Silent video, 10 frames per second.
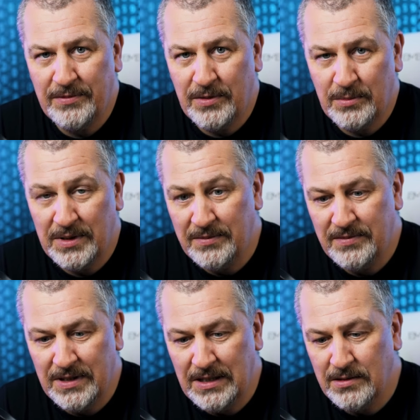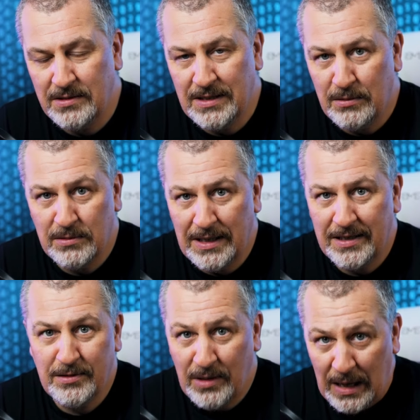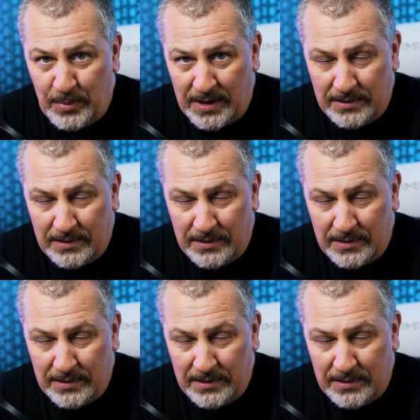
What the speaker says: from if these sound like crap?